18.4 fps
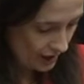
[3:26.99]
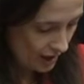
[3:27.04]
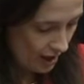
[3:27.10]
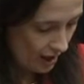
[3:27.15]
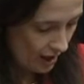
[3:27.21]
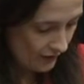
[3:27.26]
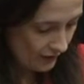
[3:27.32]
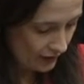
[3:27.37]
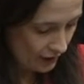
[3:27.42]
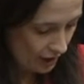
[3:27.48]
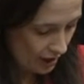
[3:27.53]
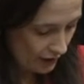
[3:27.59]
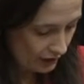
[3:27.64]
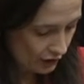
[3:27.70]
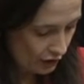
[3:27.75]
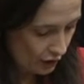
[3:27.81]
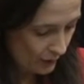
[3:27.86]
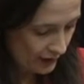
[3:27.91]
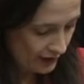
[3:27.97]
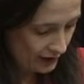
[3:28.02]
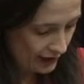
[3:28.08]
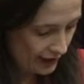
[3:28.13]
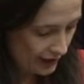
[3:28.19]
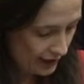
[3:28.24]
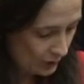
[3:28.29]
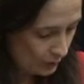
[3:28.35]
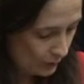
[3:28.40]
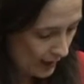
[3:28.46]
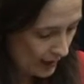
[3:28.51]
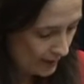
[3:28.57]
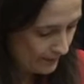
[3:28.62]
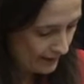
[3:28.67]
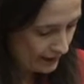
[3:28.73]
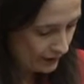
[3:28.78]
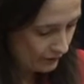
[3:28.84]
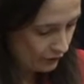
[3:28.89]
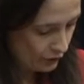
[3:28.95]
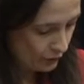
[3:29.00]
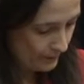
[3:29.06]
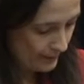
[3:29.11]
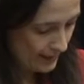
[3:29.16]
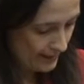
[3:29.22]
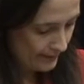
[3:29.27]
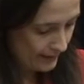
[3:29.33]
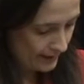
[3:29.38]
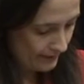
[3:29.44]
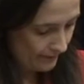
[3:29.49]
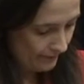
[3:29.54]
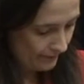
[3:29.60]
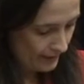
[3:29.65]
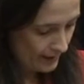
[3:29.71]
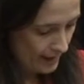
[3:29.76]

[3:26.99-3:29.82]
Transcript: on the ongoing care and well-being of their baby.